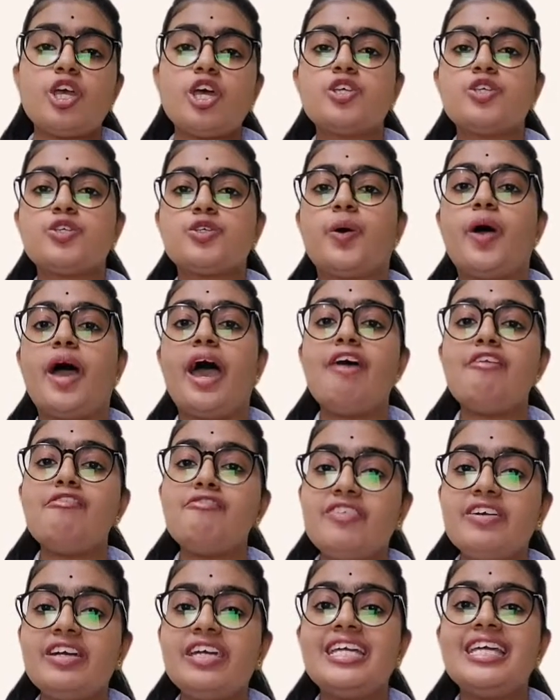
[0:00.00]
So
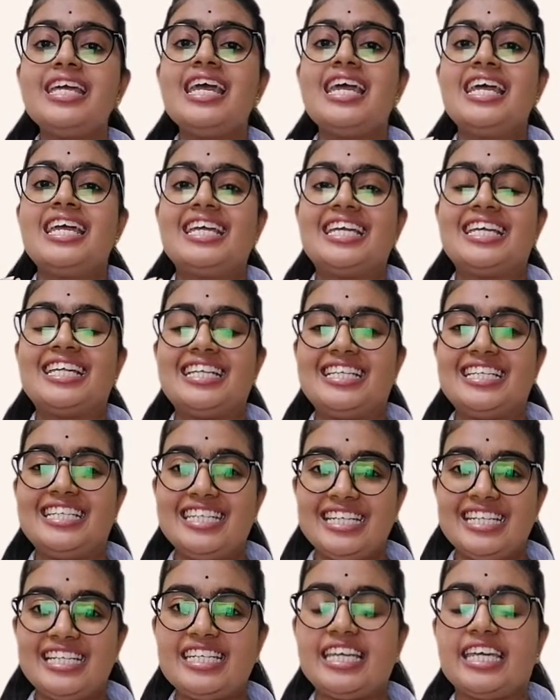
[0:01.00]
every
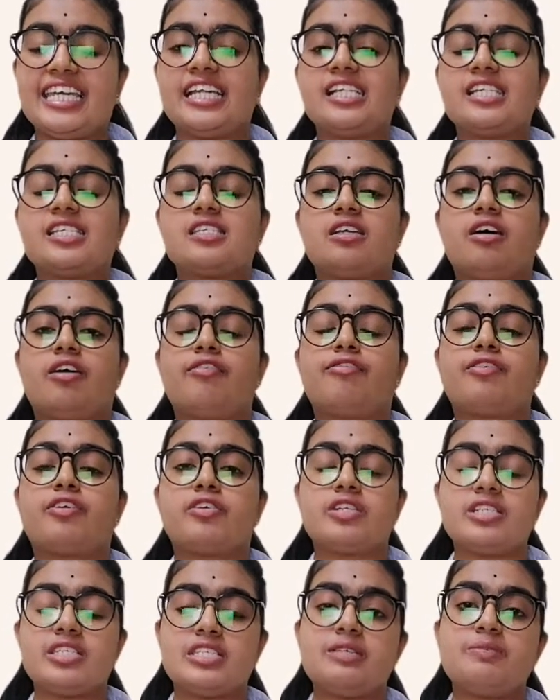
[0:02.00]
details of
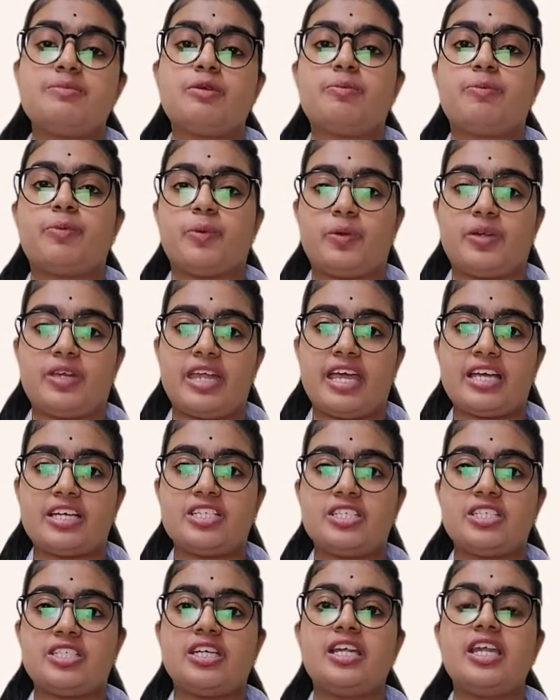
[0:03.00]
consumer
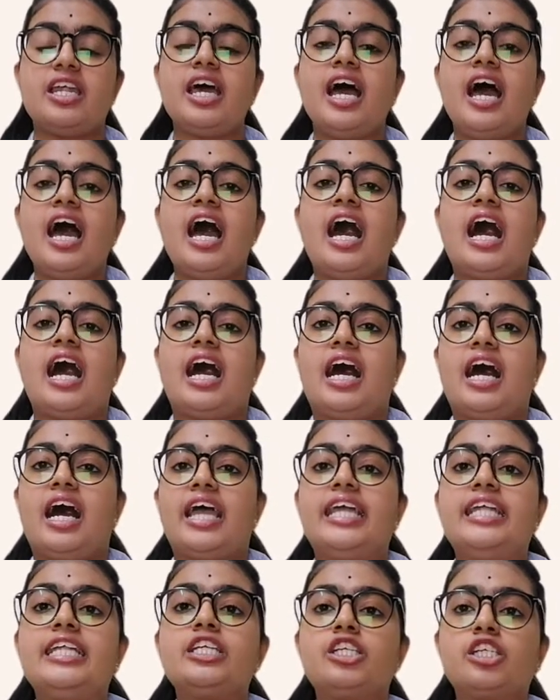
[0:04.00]
protection are
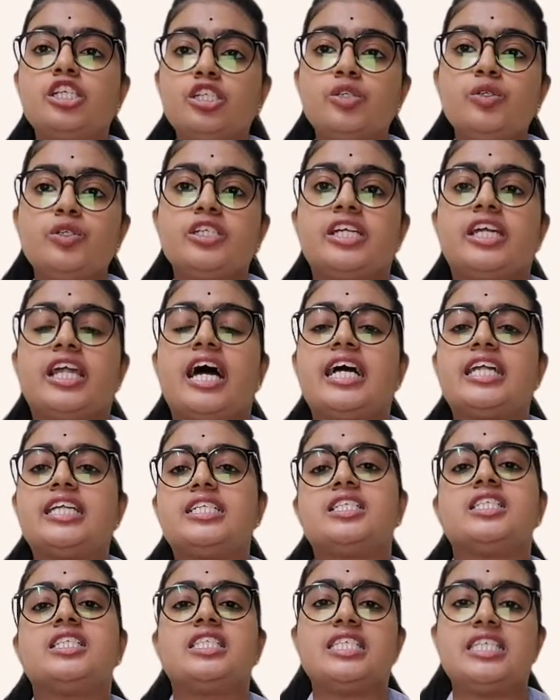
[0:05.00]
included
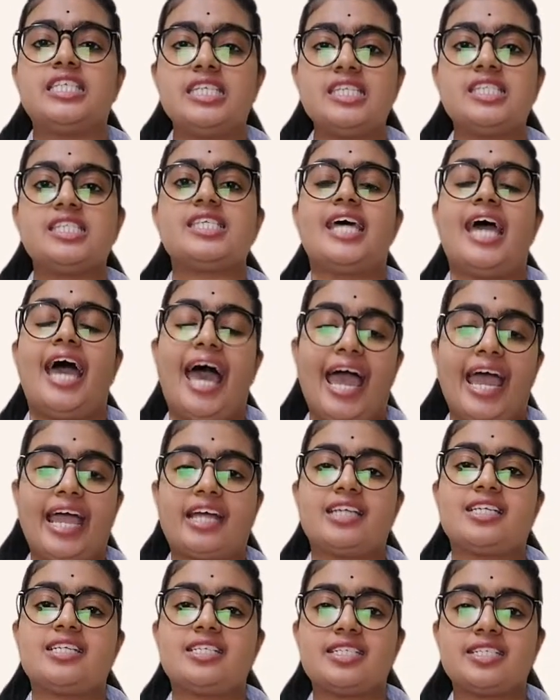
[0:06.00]
under this
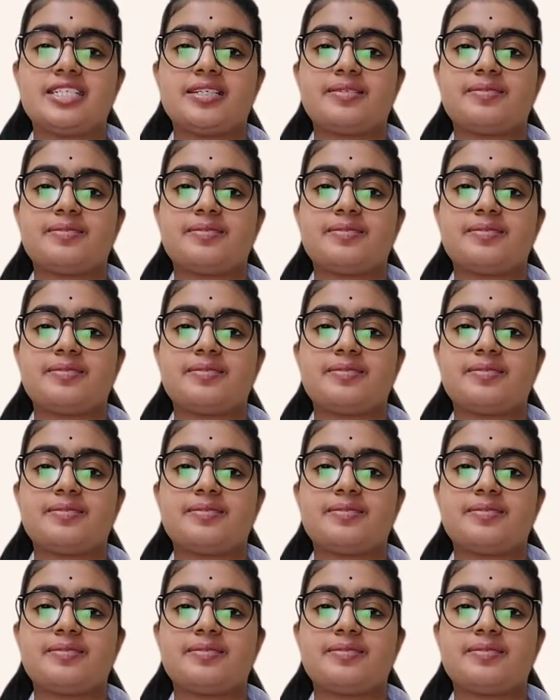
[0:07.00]
act.